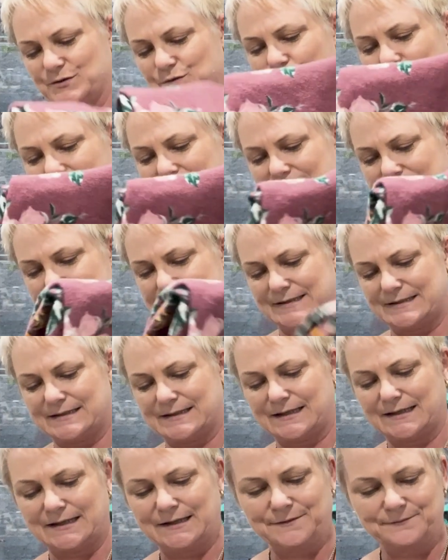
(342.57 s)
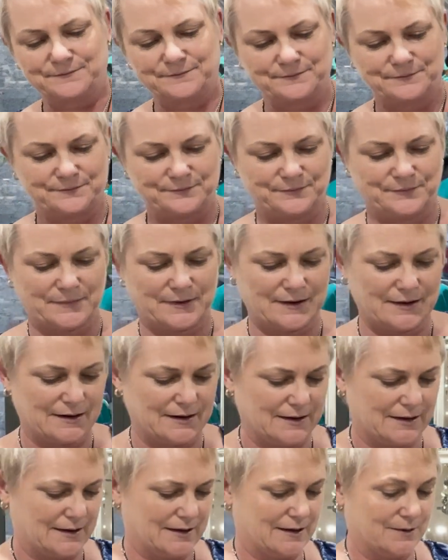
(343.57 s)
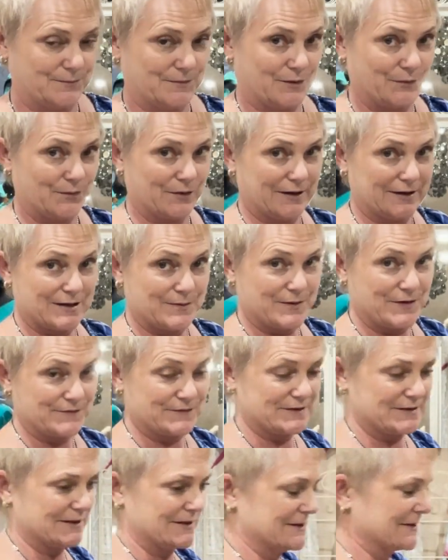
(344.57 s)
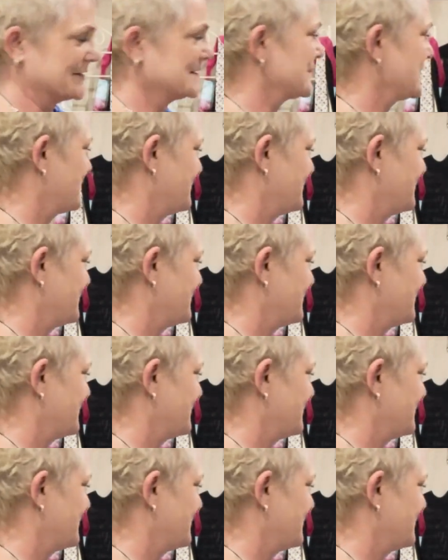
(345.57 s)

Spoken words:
Wednesday. Been wearing them ever since because I